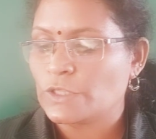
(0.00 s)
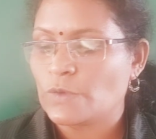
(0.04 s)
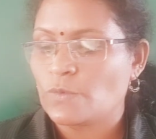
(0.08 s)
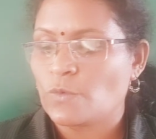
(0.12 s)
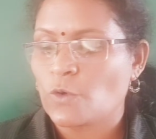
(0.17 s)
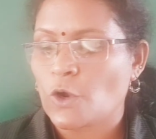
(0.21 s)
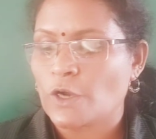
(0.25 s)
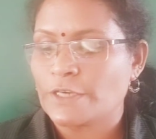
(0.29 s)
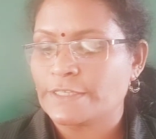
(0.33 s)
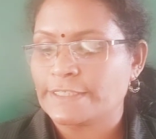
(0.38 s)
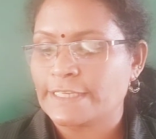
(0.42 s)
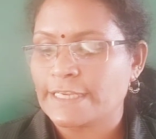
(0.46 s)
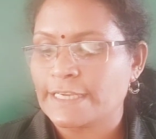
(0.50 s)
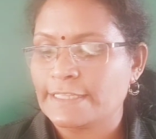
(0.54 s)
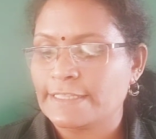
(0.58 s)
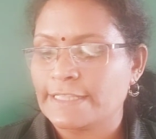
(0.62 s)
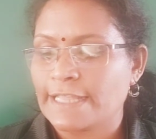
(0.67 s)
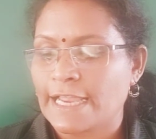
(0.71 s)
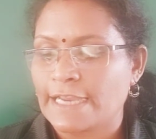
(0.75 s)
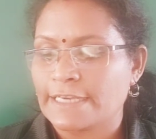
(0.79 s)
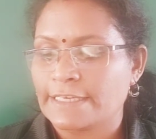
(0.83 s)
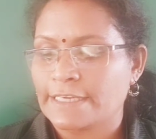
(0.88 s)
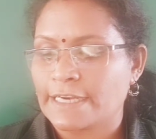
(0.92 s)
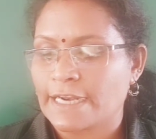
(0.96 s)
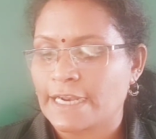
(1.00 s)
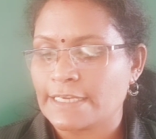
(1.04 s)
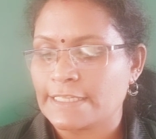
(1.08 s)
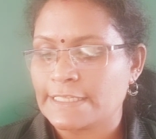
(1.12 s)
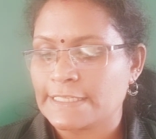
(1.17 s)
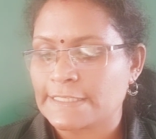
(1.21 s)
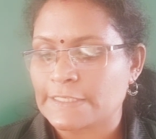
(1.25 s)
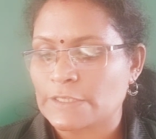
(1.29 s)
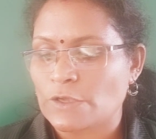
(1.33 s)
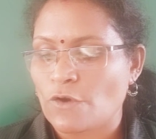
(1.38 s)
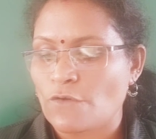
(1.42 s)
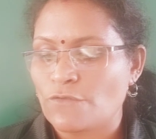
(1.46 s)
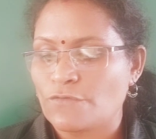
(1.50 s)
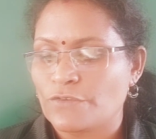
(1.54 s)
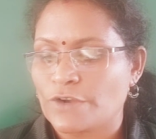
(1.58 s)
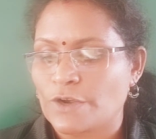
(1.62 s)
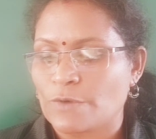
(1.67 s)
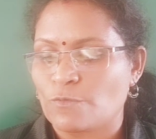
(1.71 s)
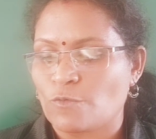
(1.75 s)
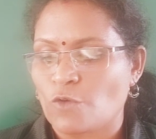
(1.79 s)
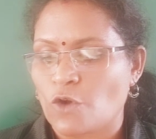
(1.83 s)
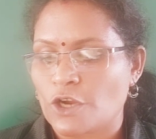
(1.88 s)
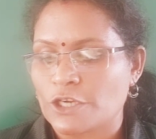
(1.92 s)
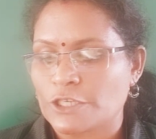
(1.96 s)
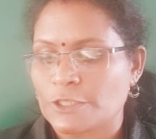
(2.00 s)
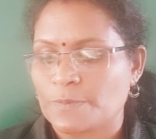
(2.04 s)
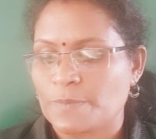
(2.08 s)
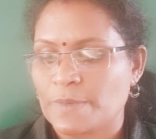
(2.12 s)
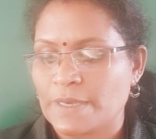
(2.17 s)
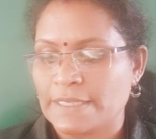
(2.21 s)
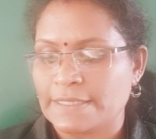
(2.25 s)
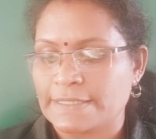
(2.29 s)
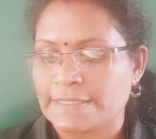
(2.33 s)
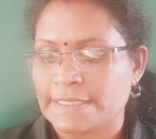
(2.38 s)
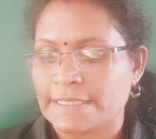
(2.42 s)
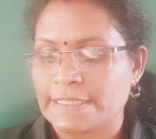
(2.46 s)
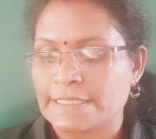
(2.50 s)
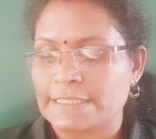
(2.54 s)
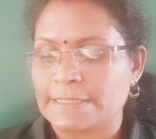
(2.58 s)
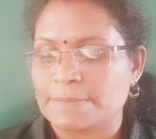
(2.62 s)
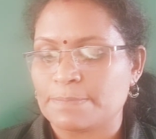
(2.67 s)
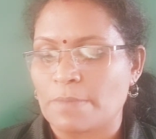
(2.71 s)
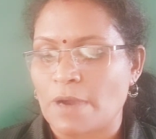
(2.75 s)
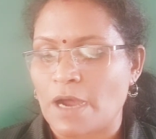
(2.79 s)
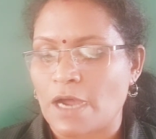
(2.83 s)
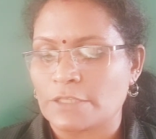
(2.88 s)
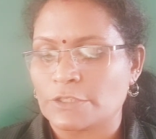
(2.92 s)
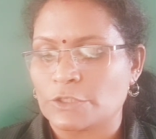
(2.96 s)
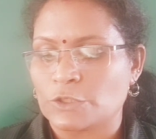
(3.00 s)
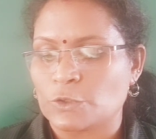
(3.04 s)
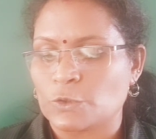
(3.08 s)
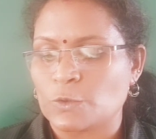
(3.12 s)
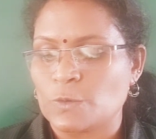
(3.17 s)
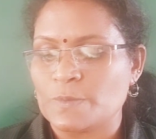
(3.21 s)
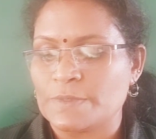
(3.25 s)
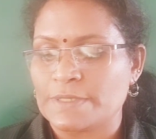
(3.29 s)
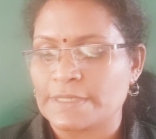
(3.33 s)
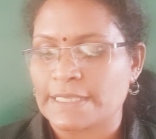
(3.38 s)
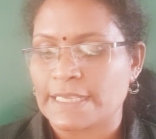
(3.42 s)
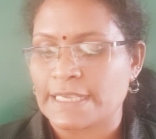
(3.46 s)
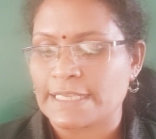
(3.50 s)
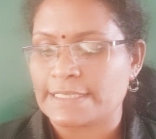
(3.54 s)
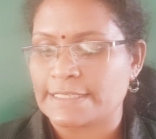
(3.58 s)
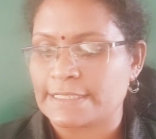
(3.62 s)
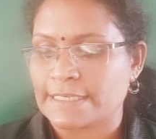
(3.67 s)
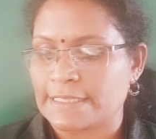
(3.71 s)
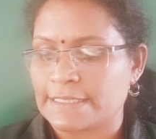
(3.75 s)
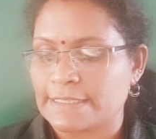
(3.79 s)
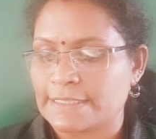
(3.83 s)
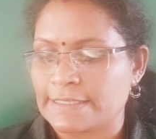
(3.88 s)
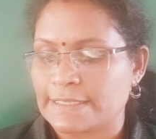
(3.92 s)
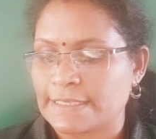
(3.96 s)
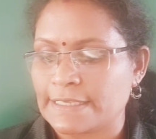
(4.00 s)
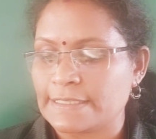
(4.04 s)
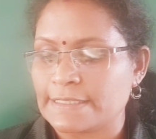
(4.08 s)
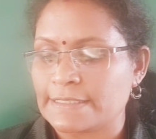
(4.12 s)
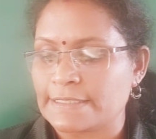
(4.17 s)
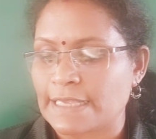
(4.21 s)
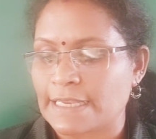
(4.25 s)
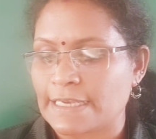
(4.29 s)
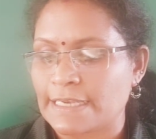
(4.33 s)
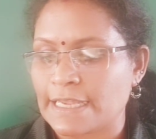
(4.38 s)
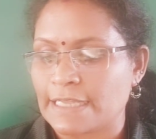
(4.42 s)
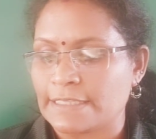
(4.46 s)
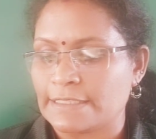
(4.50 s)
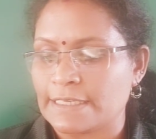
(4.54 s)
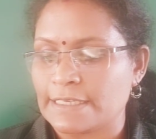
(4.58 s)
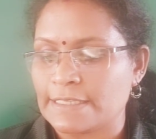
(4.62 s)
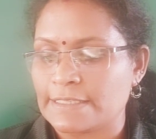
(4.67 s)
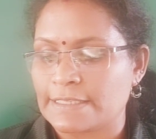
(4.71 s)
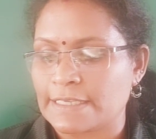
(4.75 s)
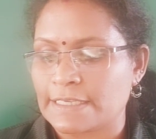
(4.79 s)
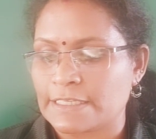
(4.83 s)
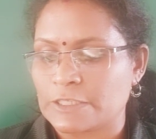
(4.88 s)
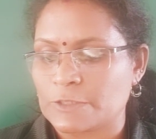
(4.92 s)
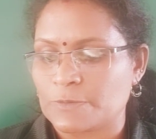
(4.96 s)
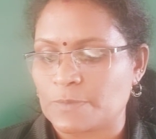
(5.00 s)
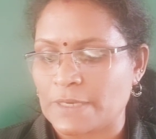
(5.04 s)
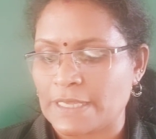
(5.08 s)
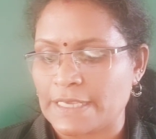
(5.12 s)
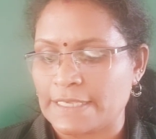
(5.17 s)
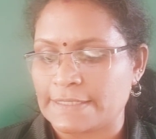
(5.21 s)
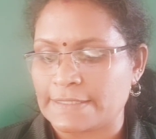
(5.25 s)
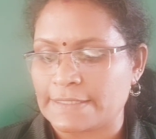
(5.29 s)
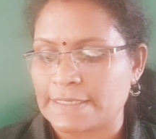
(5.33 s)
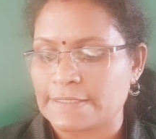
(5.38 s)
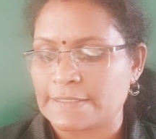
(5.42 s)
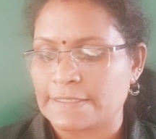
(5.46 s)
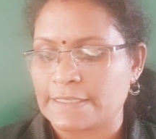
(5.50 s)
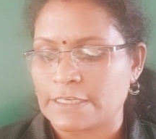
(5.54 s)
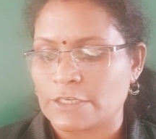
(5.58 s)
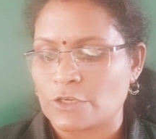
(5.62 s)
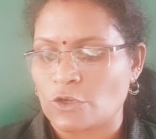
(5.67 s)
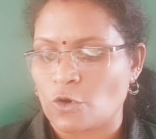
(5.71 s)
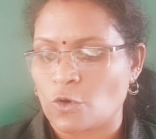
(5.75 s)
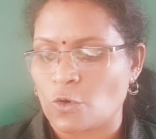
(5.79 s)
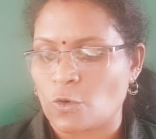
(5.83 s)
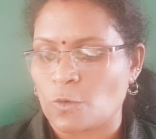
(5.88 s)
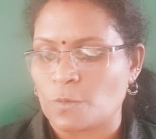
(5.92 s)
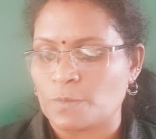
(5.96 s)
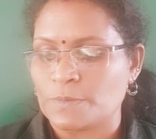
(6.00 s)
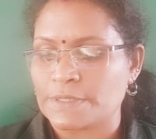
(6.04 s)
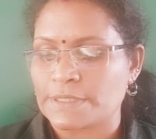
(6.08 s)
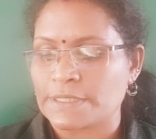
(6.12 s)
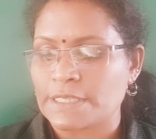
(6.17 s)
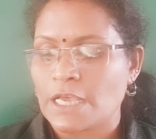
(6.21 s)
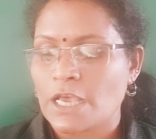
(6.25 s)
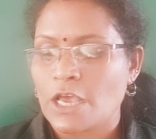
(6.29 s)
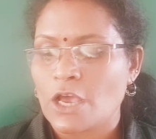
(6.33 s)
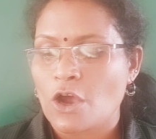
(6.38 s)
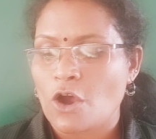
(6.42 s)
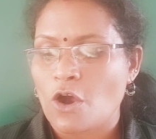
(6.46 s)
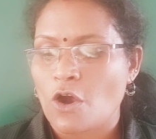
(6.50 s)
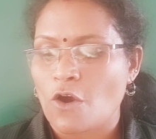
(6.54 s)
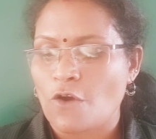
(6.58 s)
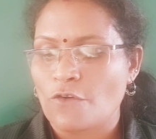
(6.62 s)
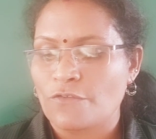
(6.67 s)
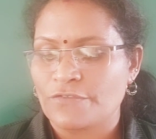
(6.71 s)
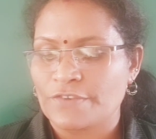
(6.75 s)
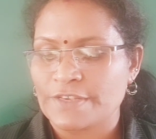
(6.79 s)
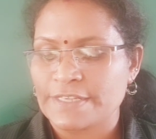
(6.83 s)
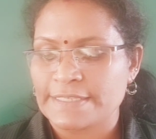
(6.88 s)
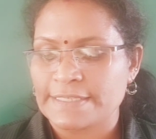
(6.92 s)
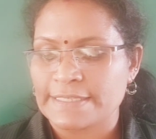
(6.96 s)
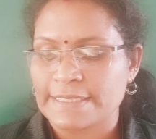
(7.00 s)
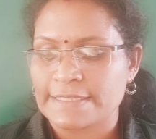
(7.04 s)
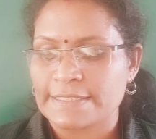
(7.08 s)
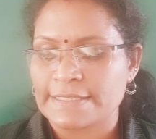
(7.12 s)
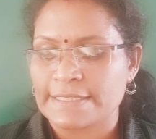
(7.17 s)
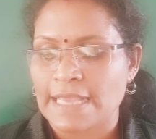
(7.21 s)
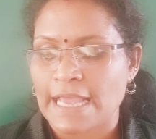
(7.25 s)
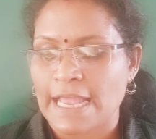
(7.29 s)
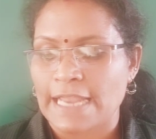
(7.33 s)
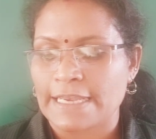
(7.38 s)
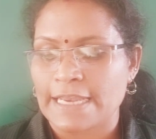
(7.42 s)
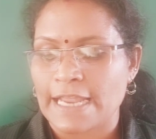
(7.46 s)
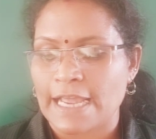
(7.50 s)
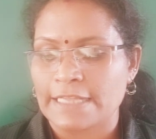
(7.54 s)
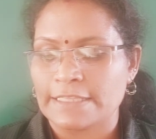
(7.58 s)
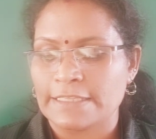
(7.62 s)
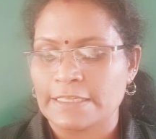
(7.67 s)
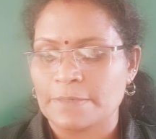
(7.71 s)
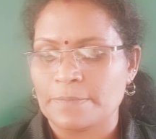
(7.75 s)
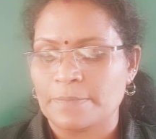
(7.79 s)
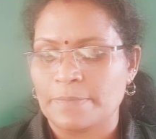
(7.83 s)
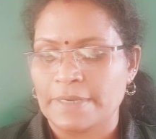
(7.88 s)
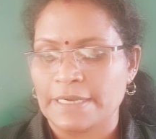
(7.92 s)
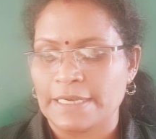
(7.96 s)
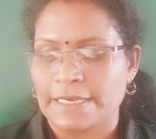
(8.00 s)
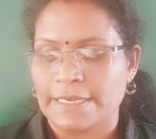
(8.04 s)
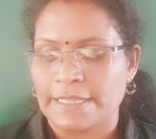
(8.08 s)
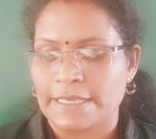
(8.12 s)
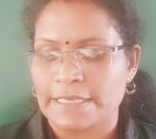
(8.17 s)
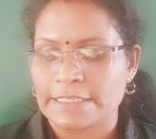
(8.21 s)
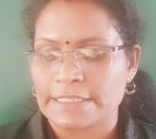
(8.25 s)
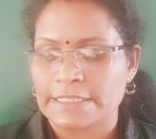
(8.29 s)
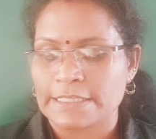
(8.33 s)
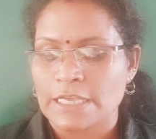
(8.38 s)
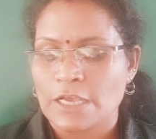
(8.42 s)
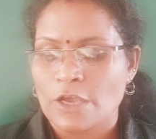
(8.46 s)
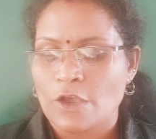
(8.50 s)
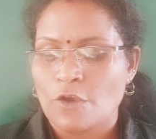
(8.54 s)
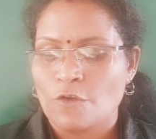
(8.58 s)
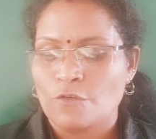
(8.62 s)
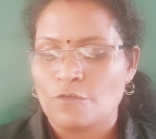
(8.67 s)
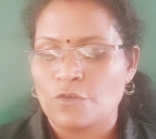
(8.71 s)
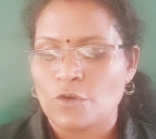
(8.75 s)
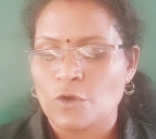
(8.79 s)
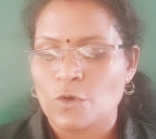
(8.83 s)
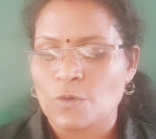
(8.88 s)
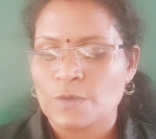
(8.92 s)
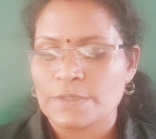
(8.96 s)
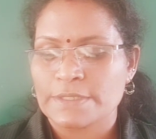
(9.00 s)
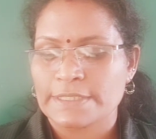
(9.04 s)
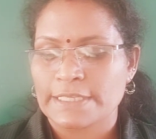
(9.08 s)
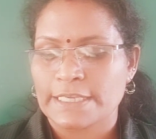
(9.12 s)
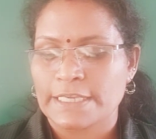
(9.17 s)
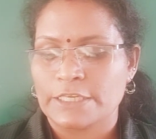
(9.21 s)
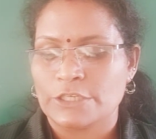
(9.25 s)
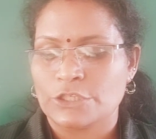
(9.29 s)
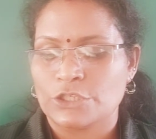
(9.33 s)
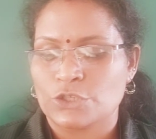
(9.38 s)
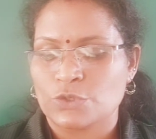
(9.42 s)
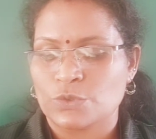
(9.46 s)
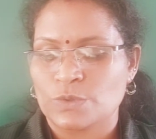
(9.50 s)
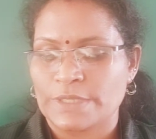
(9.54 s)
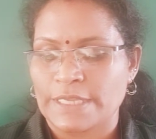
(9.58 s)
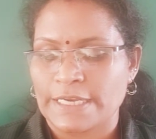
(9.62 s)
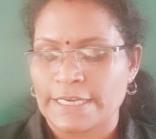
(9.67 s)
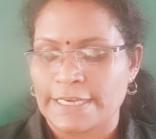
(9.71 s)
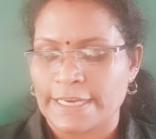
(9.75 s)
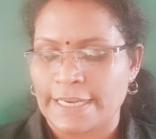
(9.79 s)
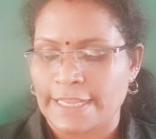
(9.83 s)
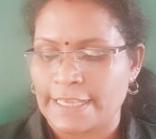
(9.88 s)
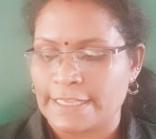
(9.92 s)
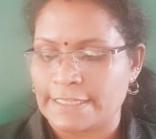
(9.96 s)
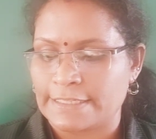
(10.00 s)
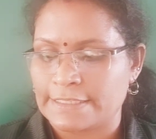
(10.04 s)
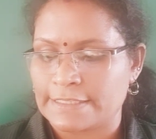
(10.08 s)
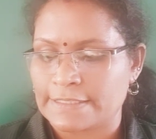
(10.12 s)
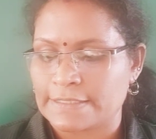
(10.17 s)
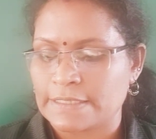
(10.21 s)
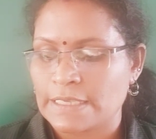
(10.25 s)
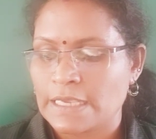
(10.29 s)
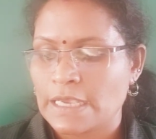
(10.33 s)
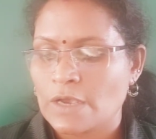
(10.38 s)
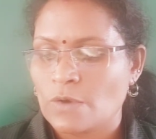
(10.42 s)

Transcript: So the water that runs off from wash basins, bathrooms, kitchen sinks and other such places in homes, offices and other buildings flows into the drains.